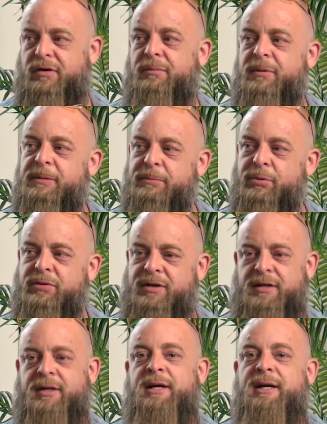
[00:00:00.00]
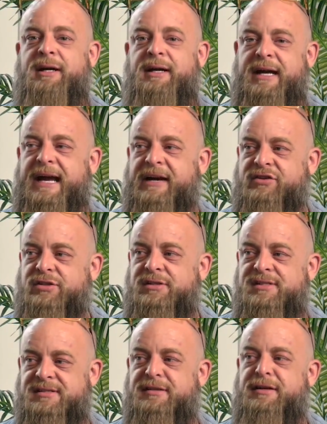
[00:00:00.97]
farm that people can
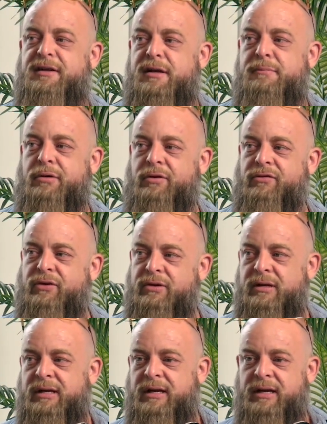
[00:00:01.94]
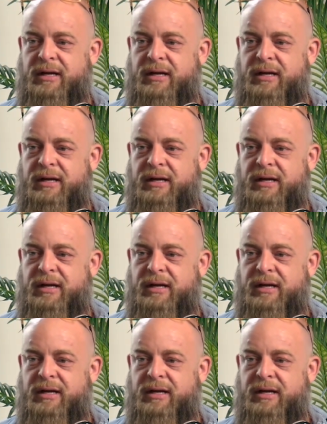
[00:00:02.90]
actually see in person,